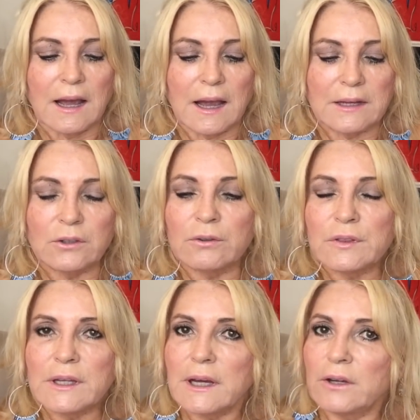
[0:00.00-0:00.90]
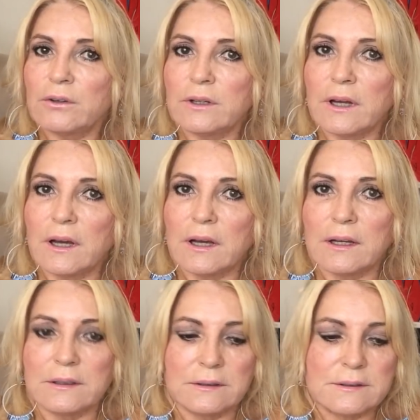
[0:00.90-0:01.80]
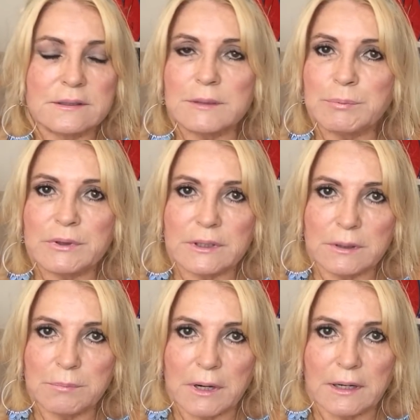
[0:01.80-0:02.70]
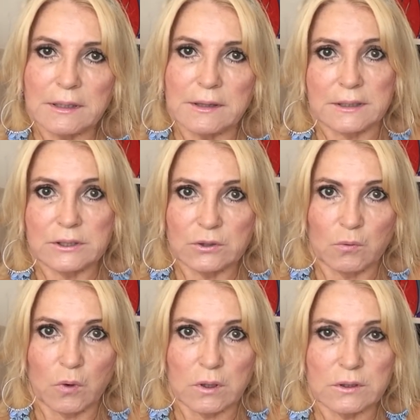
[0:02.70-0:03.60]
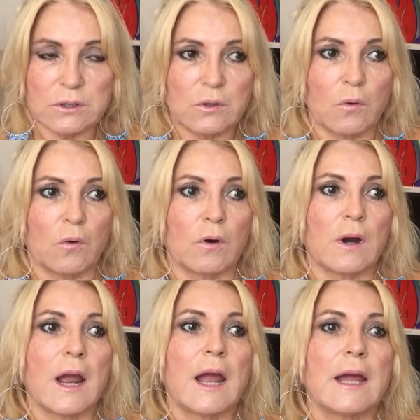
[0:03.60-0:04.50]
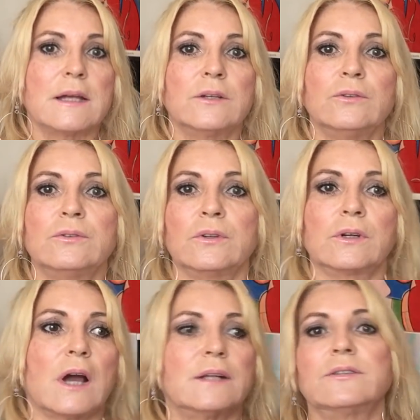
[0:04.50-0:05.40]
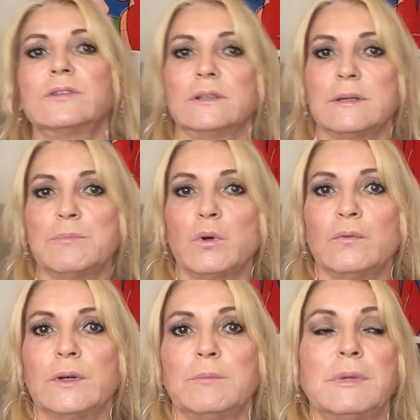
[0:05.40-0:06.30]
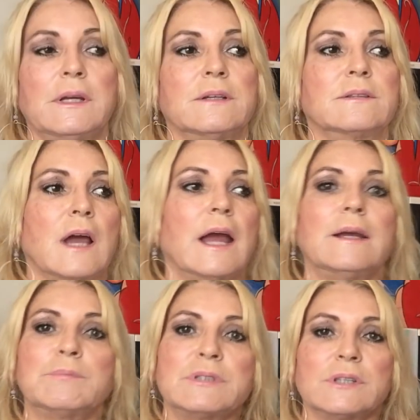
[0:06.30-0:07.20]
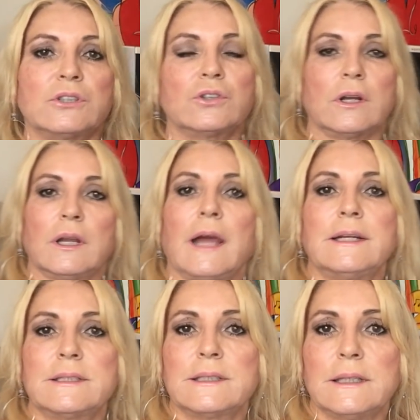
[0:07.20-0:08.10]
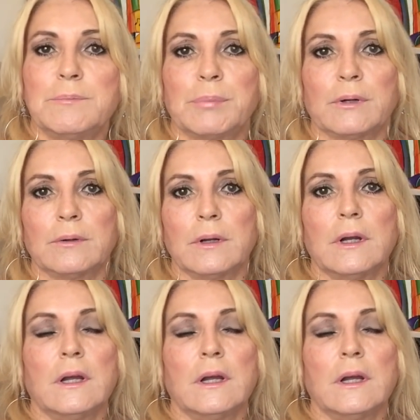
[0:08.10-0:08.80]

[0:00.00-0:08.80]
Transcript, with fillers: I don't think I could uh, sleep with anybody that snores or ha who's constantly moving, because I am such a light sleeper.